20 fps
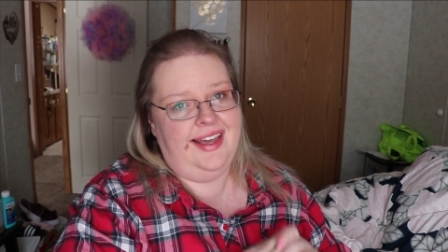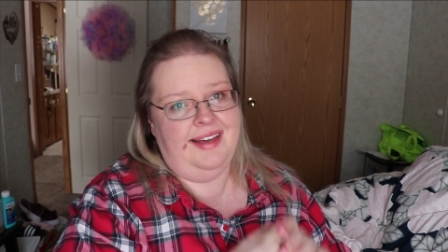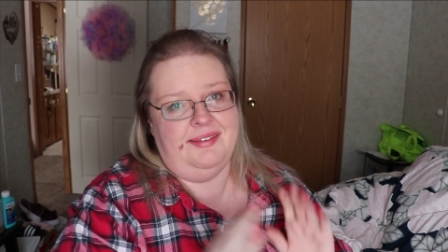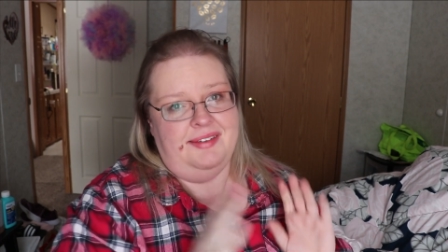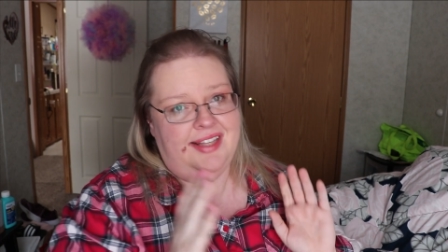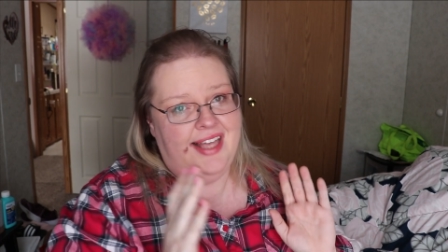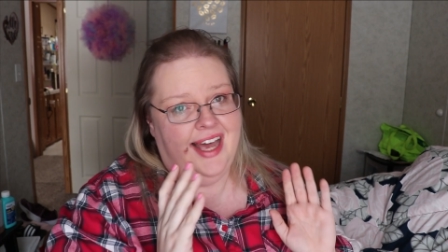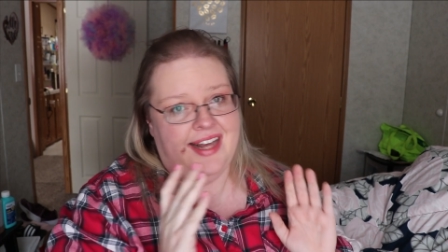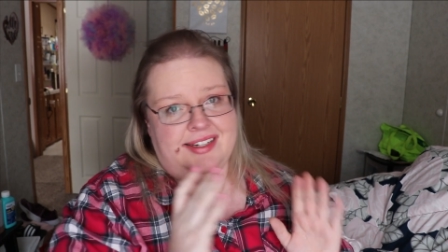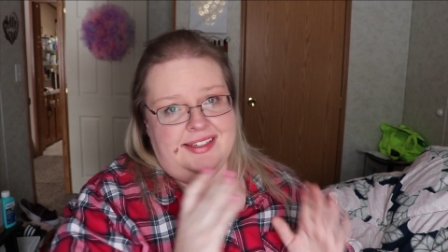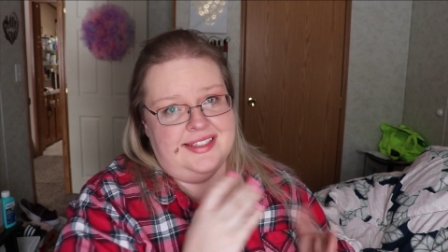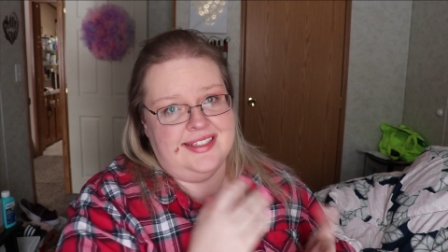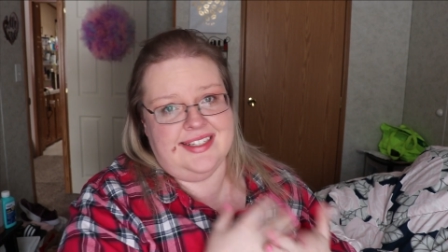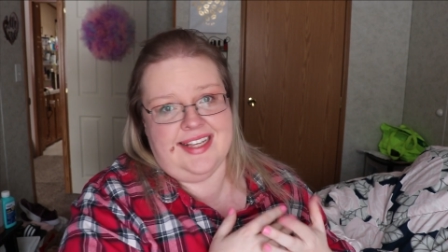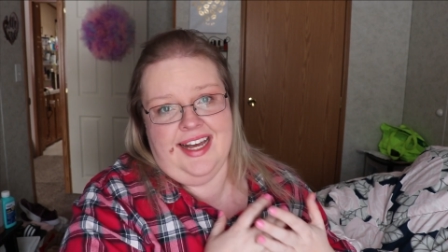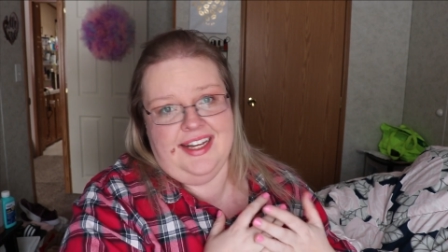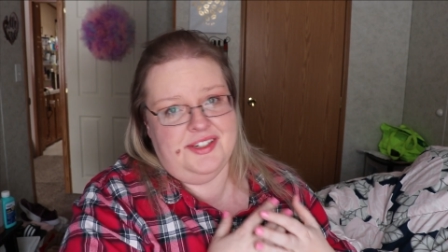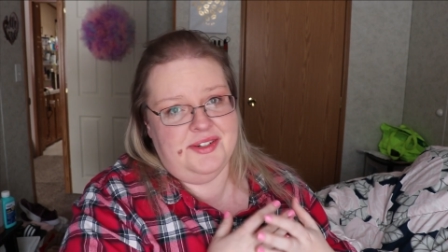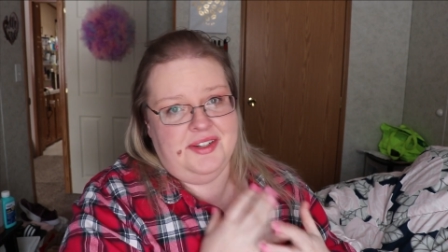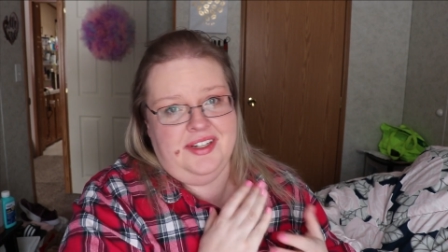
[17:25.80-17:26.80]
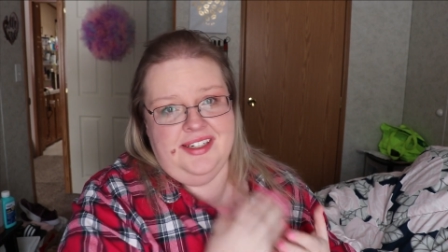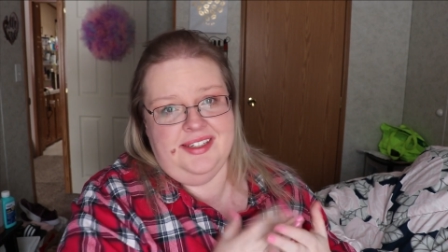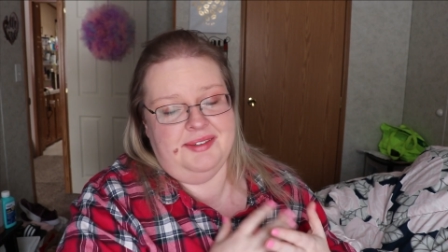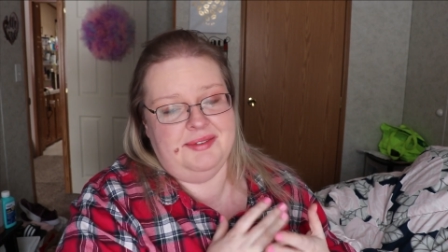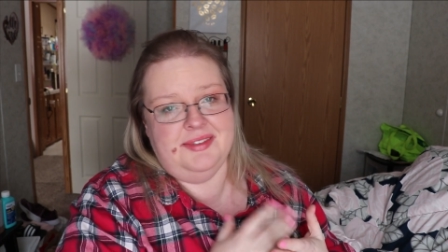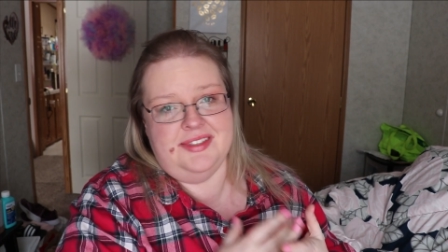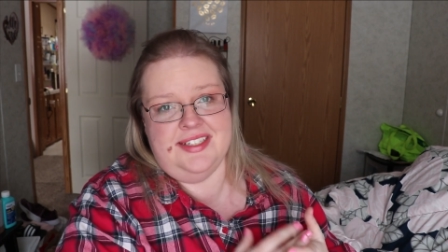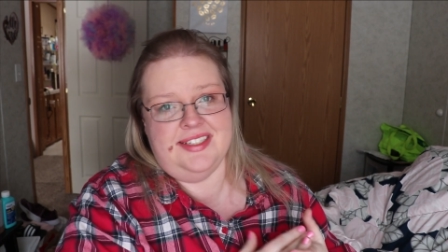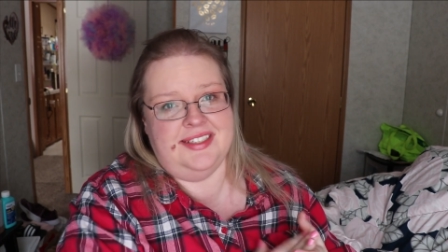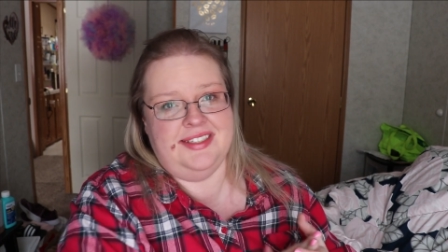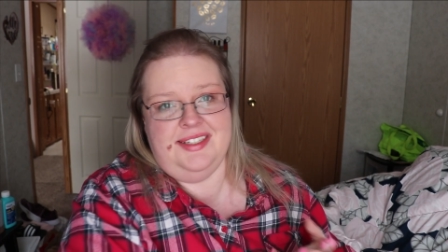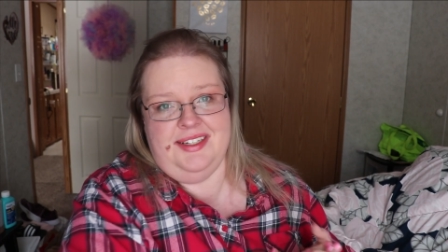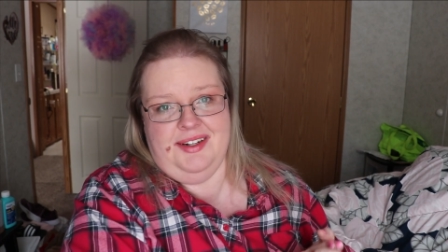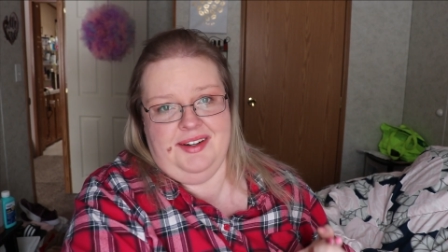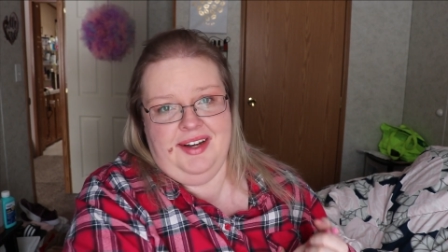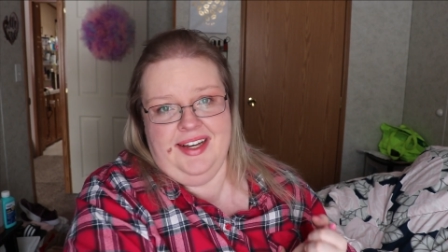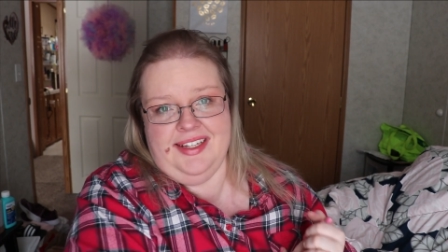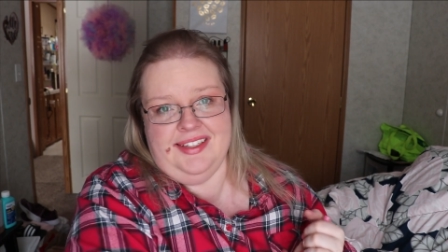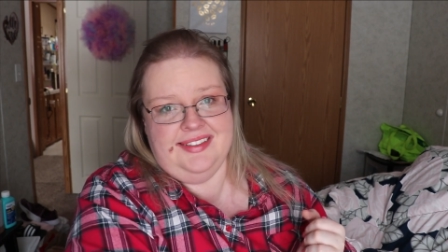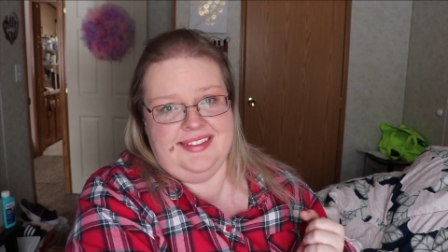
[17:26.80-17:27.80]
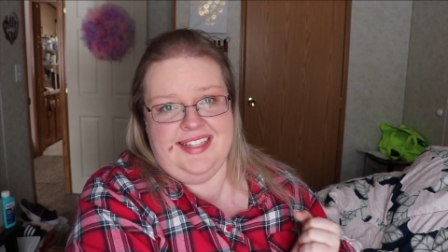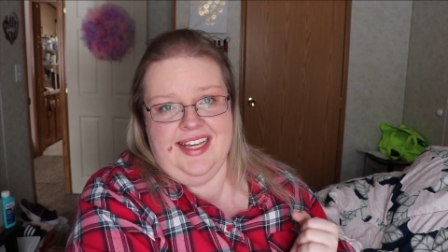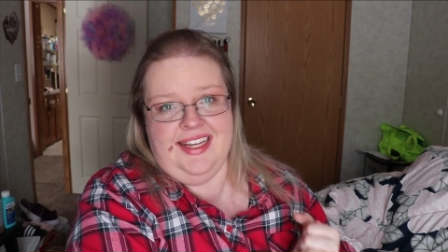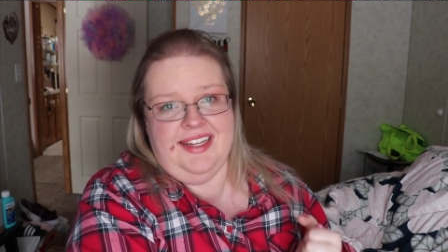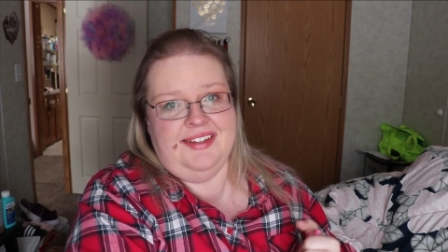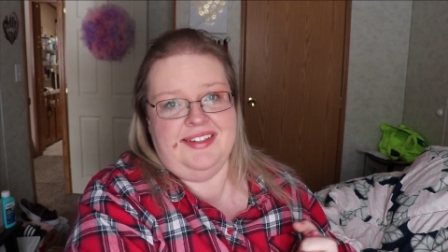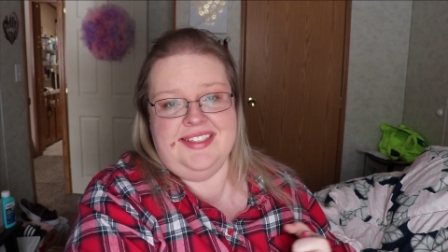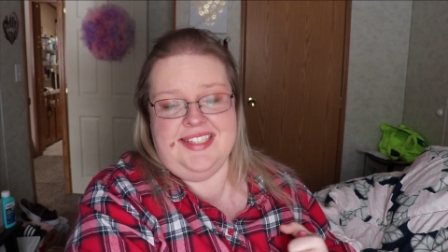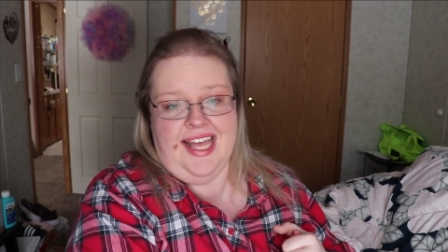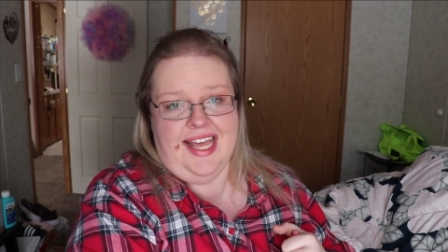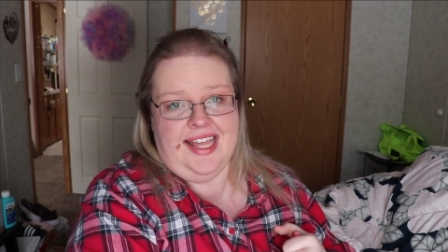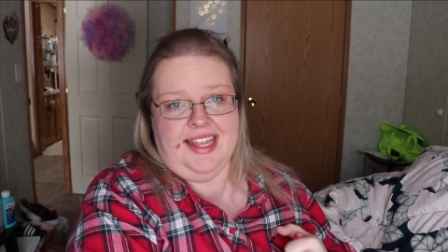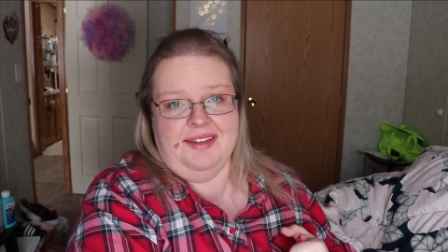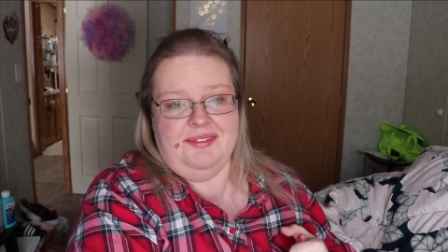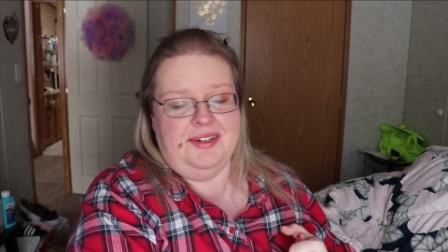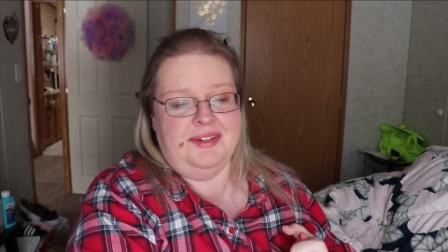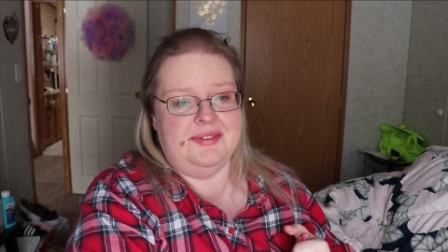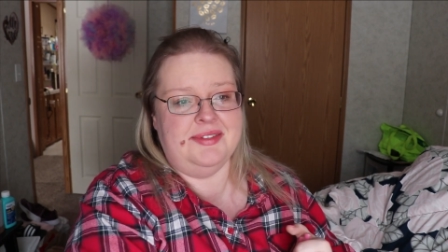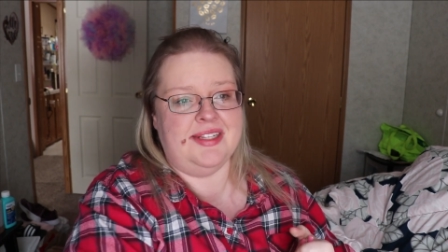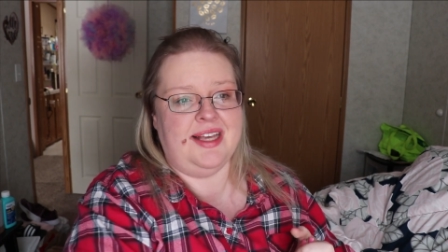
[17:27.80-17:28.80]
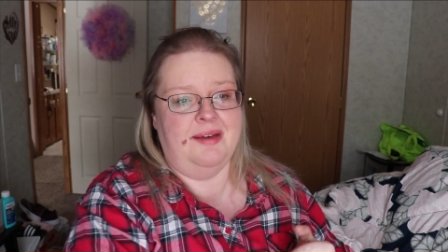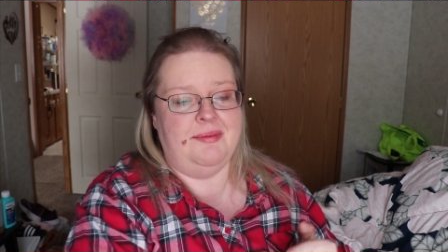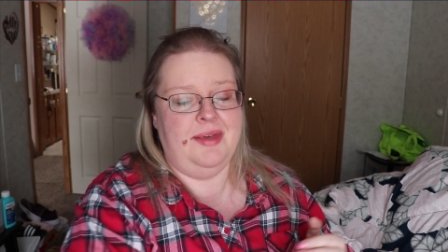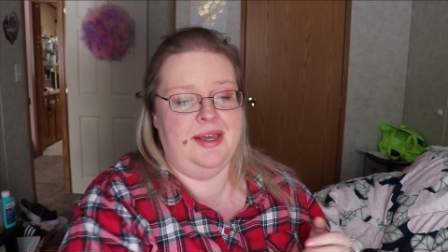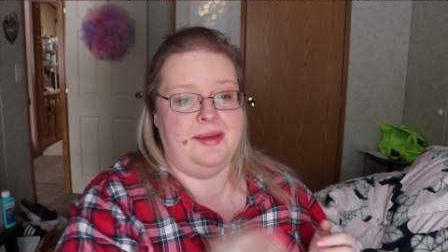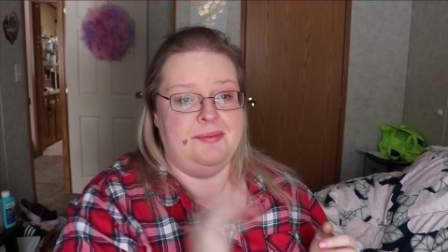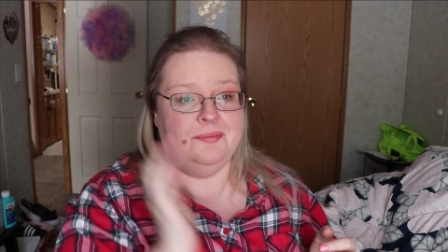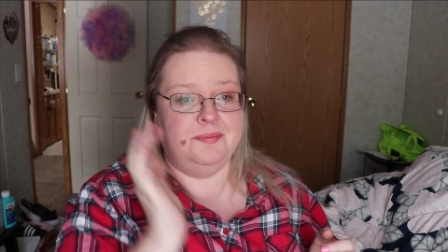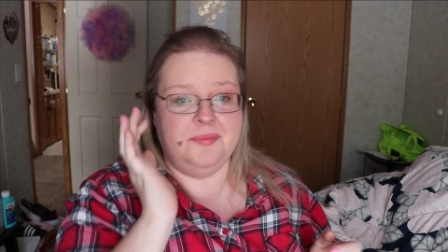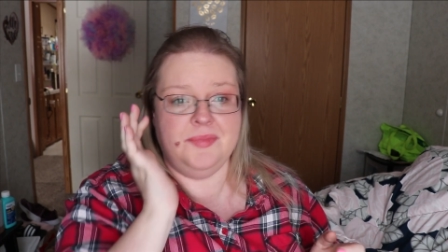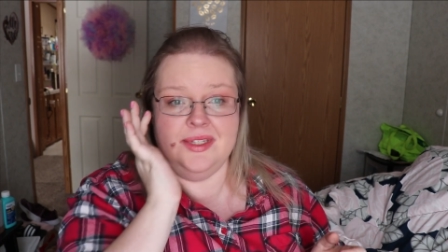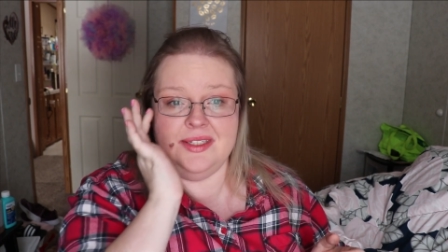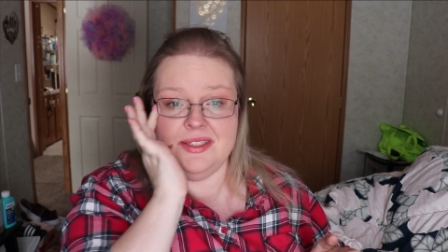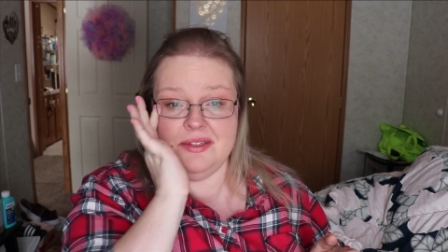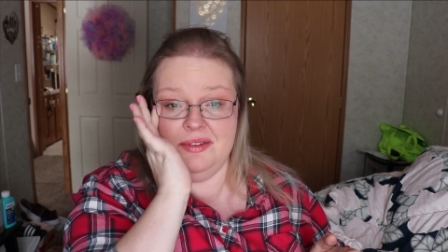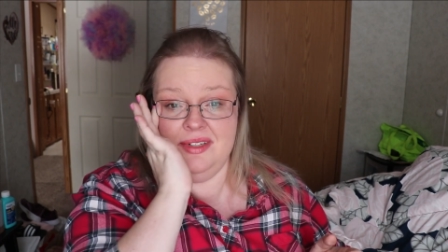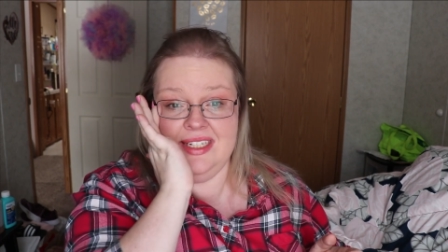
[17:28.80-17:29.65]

it had a schedule and it was, you know, I could tell you exactly when it was coming. So